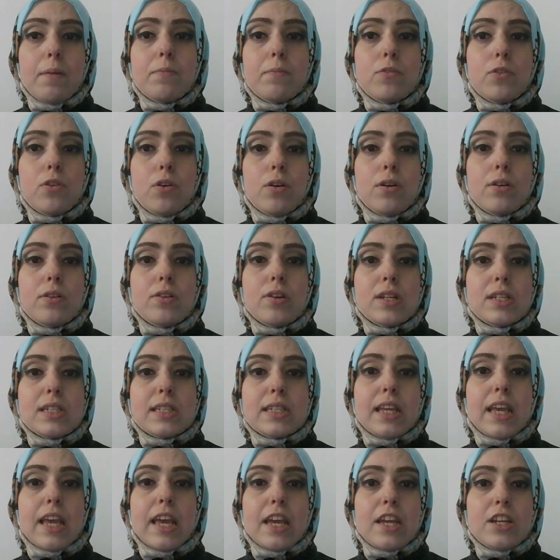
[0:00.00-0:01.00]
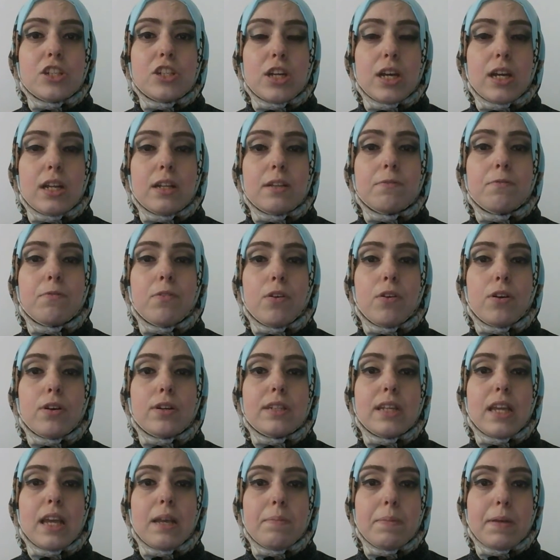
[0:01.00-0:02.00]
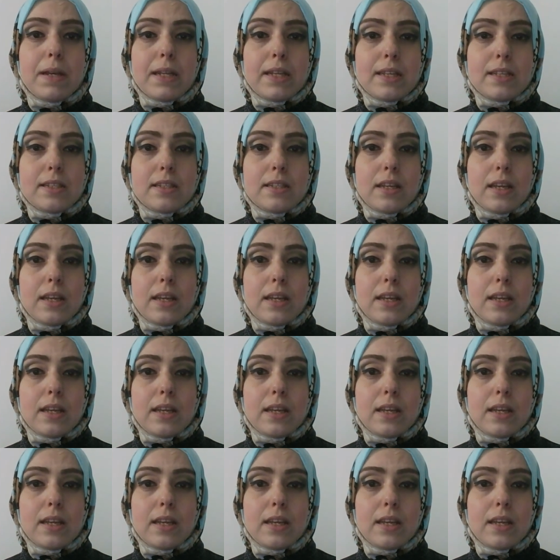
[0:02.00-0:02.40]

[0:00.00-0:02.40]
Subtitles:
non-risk agent for diabetes.